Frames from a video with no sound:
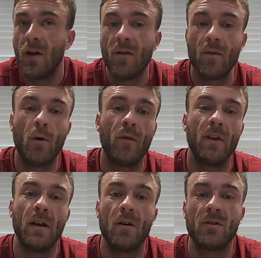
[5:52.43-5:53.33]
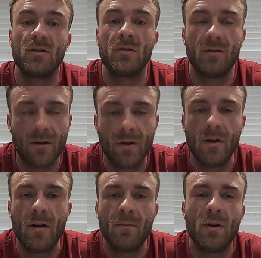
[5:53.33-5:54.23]
for more videos,
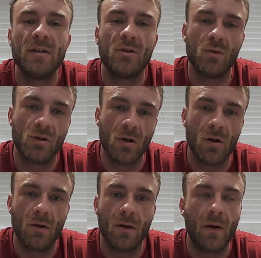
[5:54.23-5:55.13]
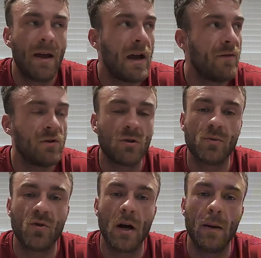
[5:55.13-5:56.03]
please do so. Every
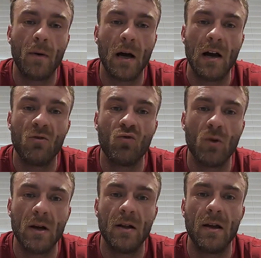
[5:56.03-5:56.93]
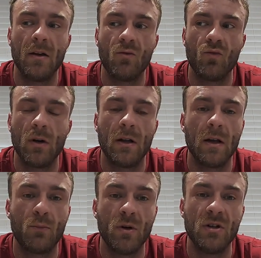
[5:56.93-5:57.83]
subscriber I really, really
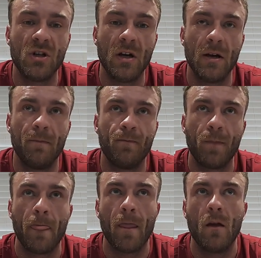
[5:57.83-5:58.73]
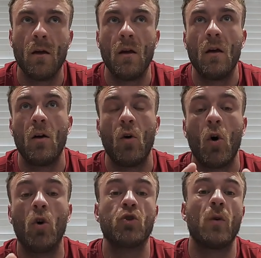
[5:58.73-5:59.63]
appreciate.
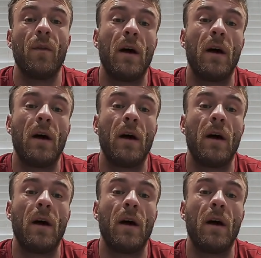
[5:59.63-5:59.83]
Also on